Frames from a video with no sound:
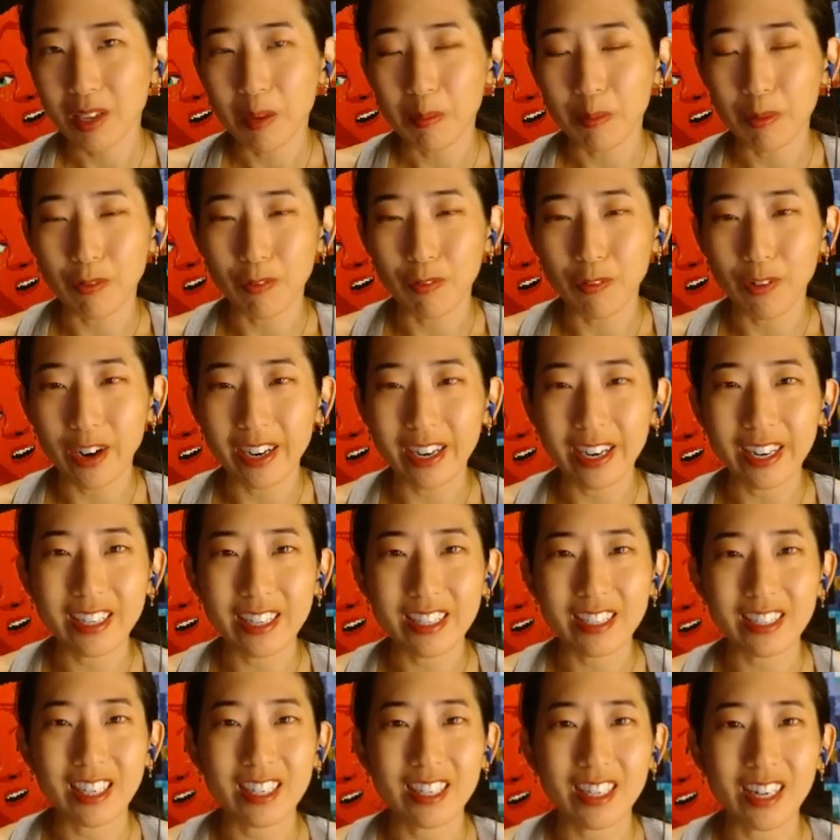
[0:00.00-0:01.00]
before I
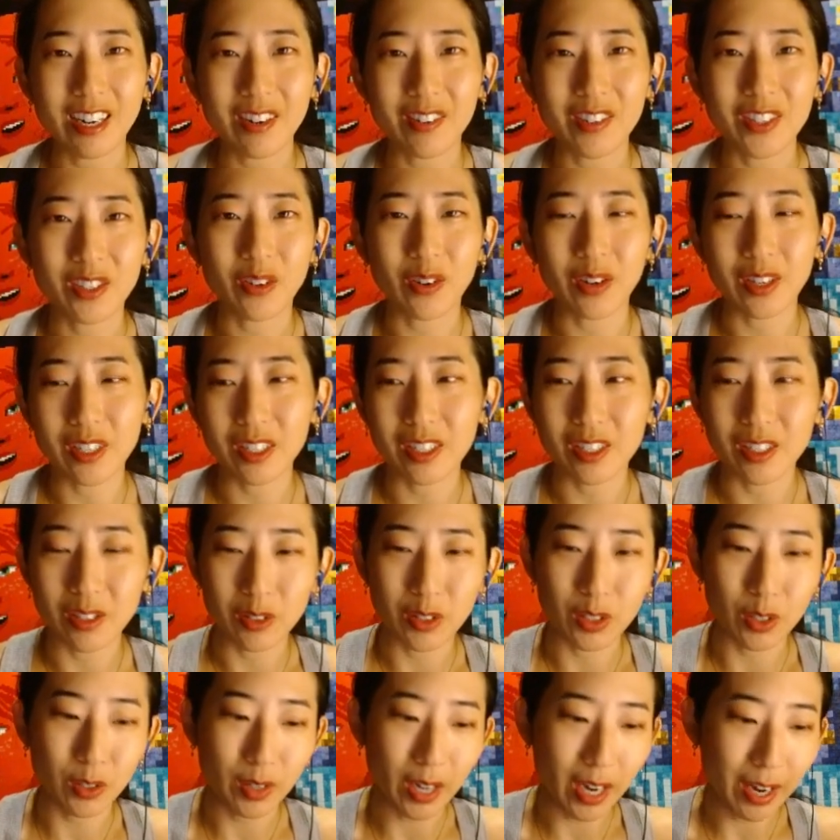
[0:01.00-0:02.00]
decided I was going to do
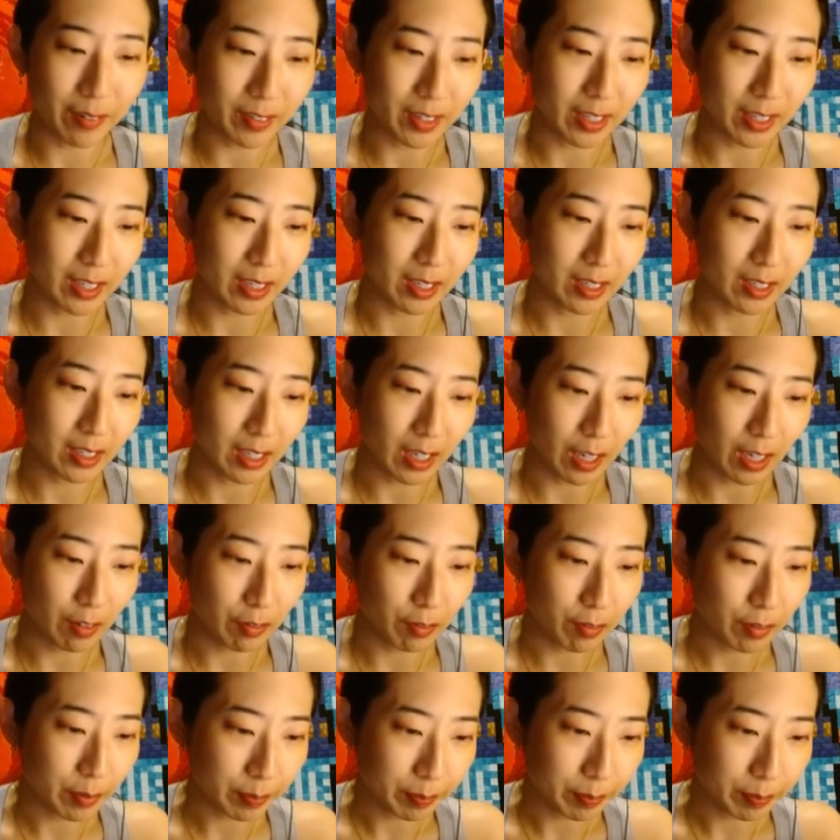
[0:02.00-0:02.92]
the crafting stuff.